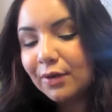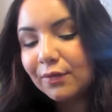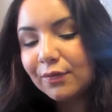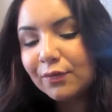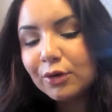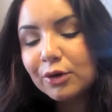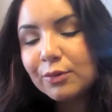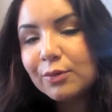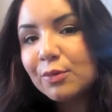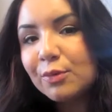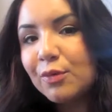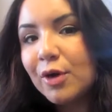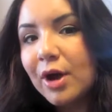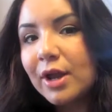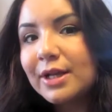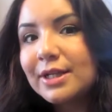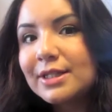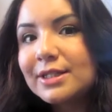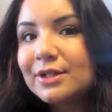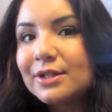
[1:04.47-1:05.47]
affordable
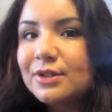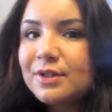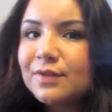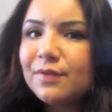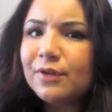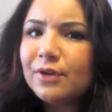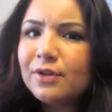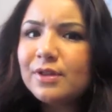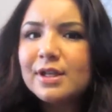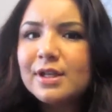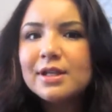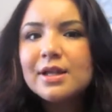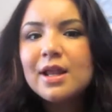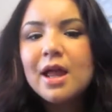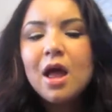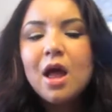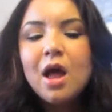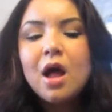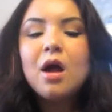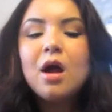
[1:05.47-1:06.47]
products. There's a few that
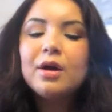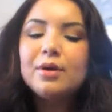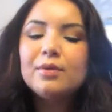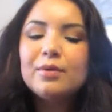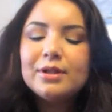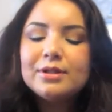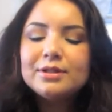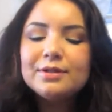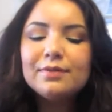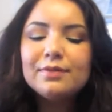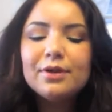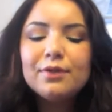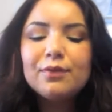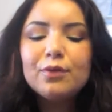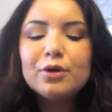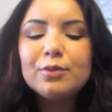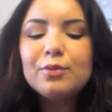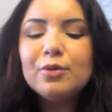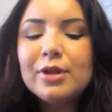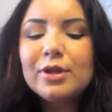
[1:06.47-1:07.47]
aren't relatively affordable,